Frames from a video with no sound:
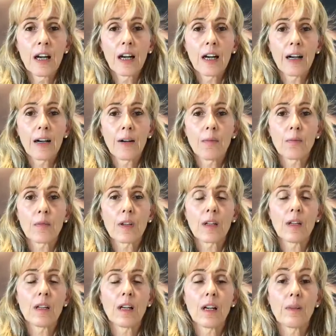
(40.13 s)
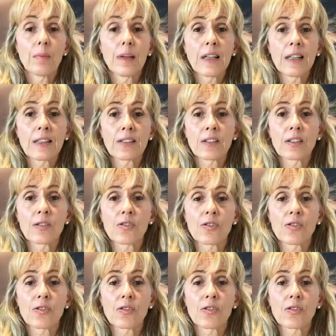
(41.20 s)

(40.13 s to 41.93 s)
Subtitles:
a person.